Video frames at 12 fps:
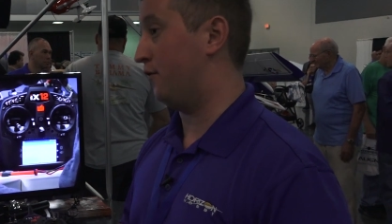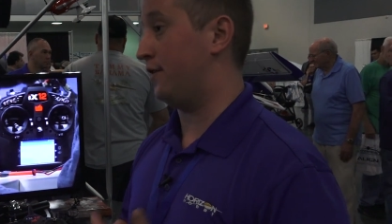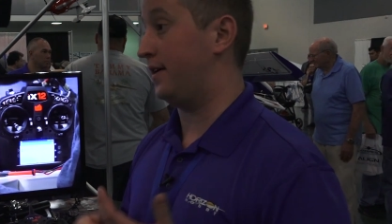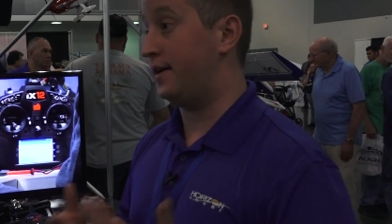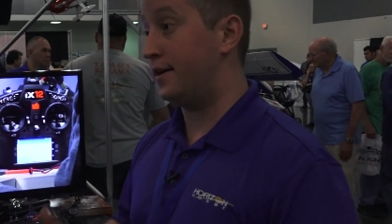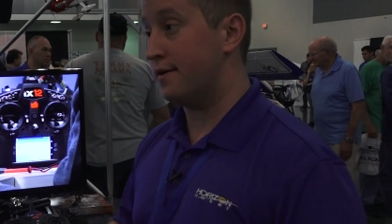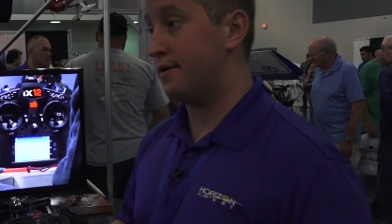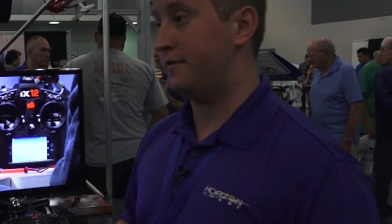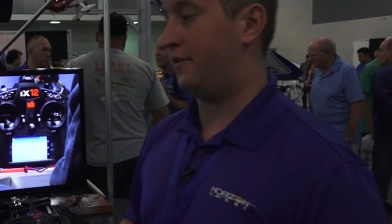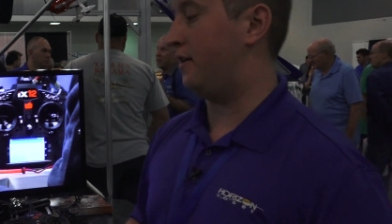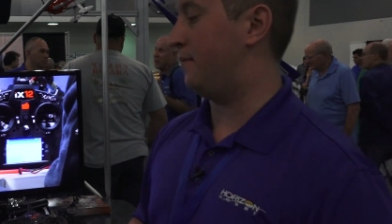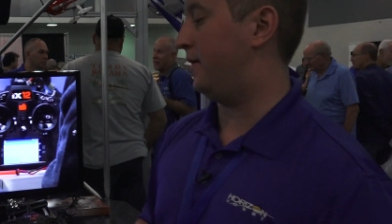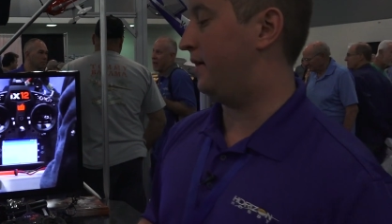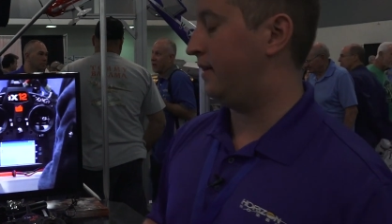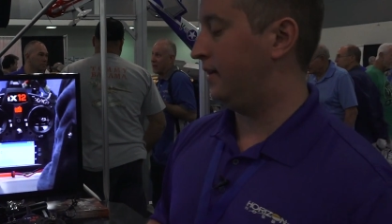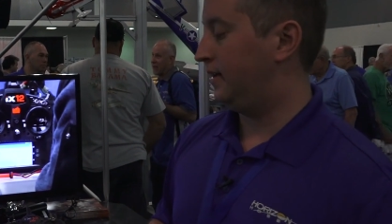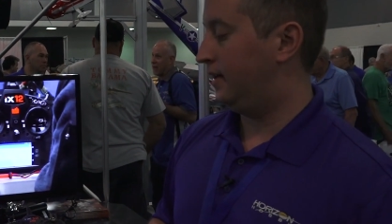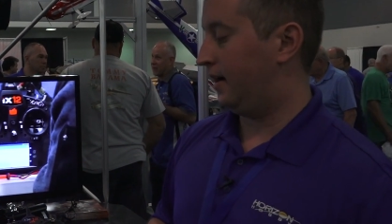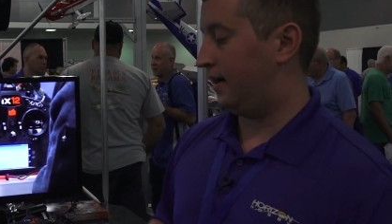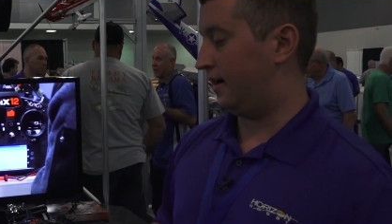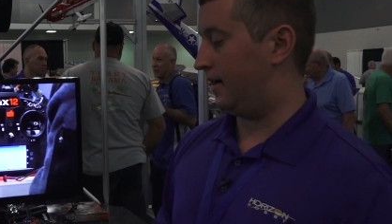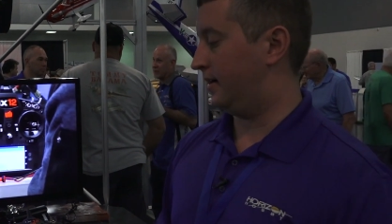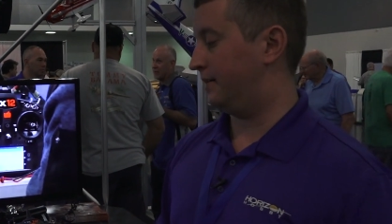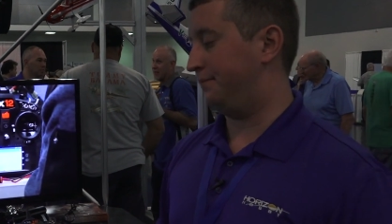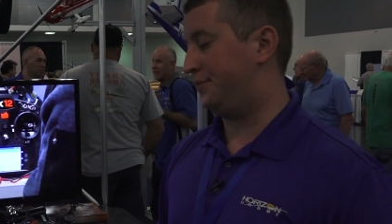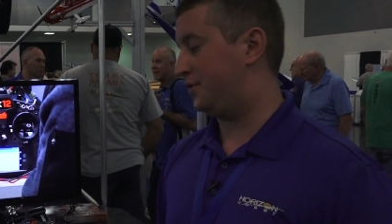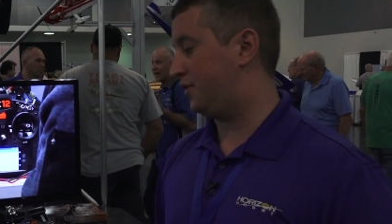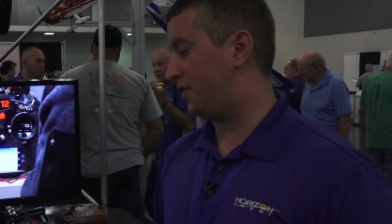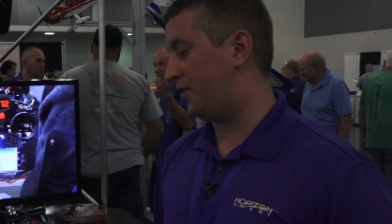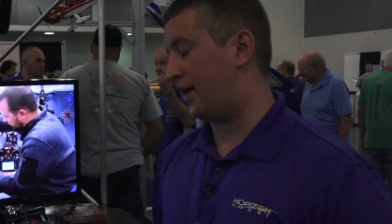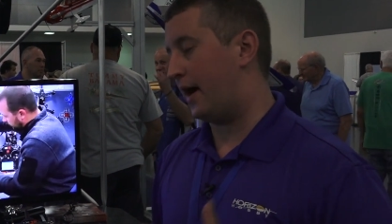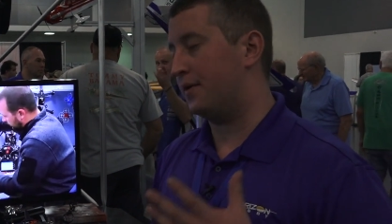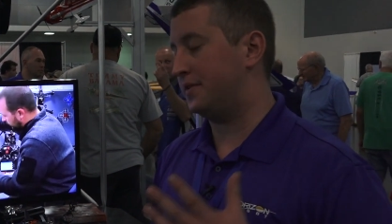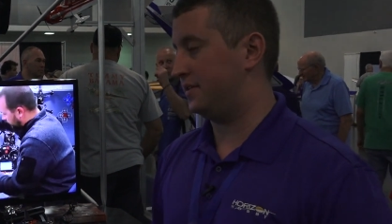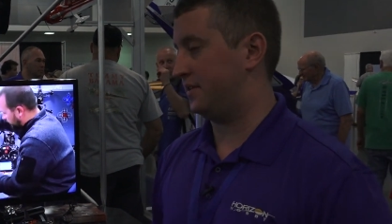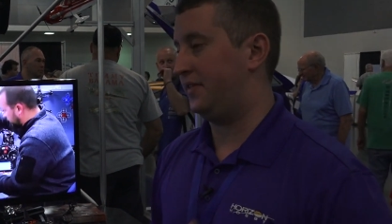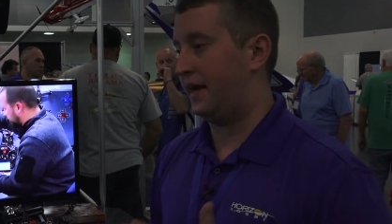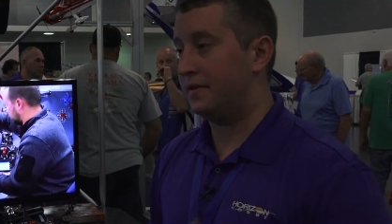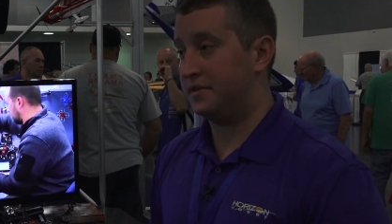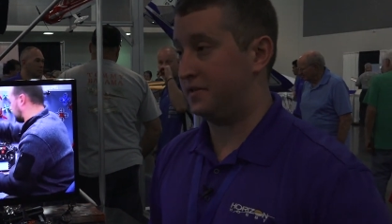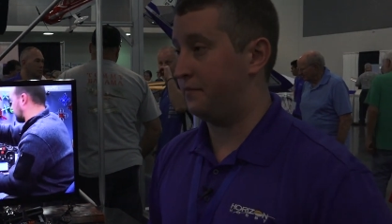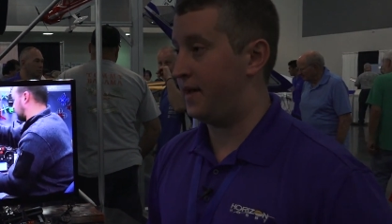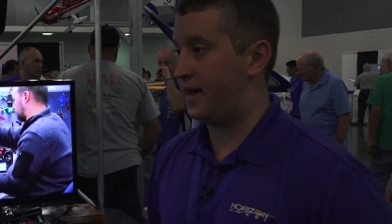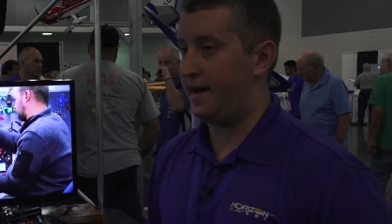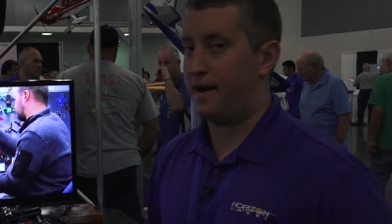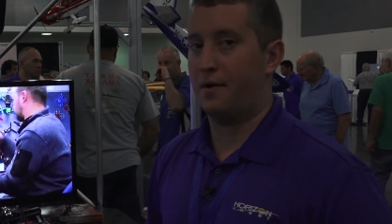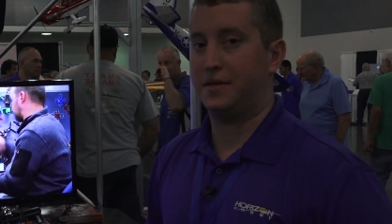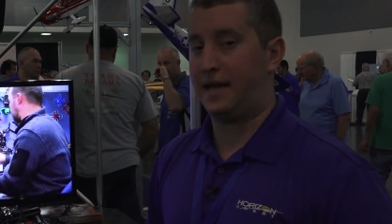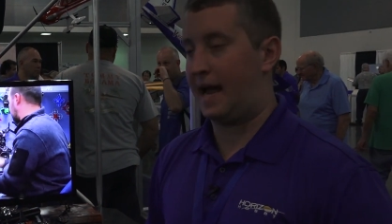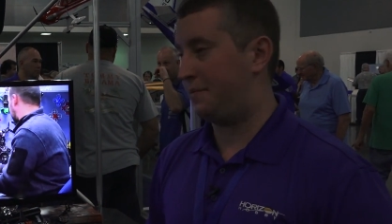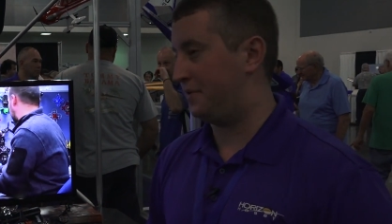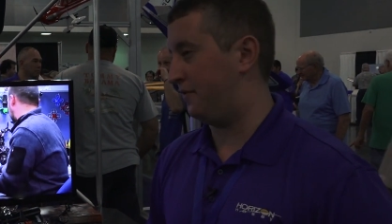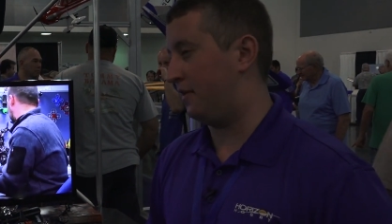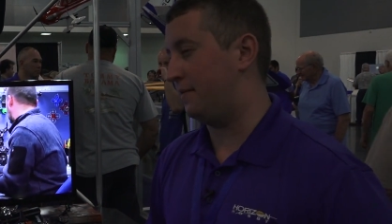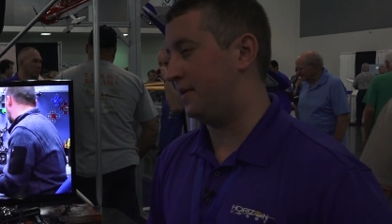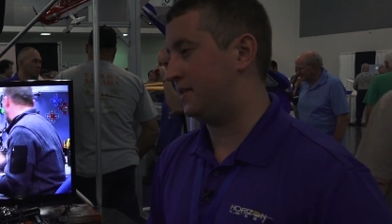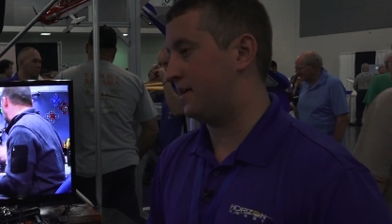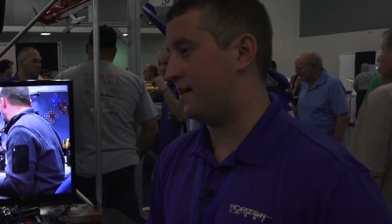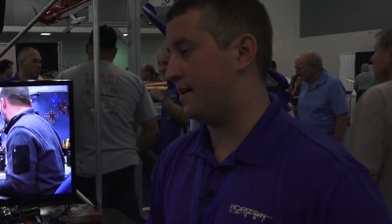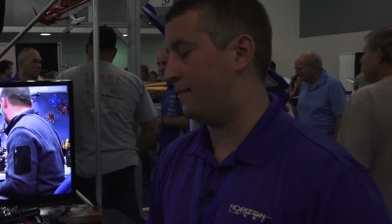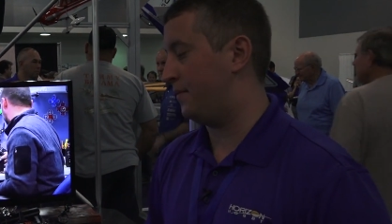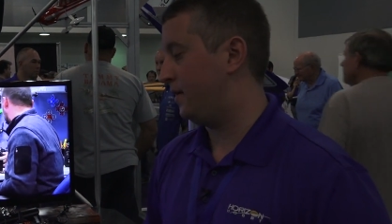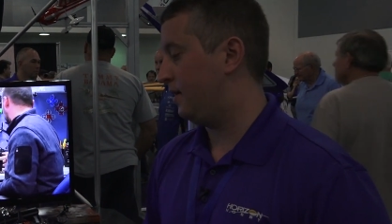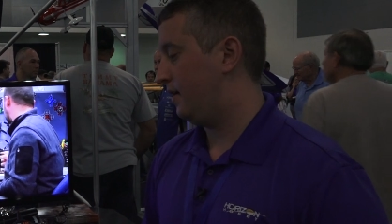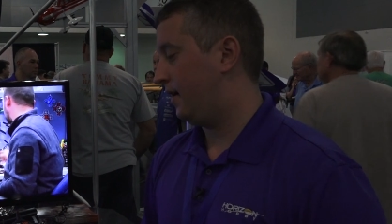over a year in development. Thousands and thousands of man-hours, app development time,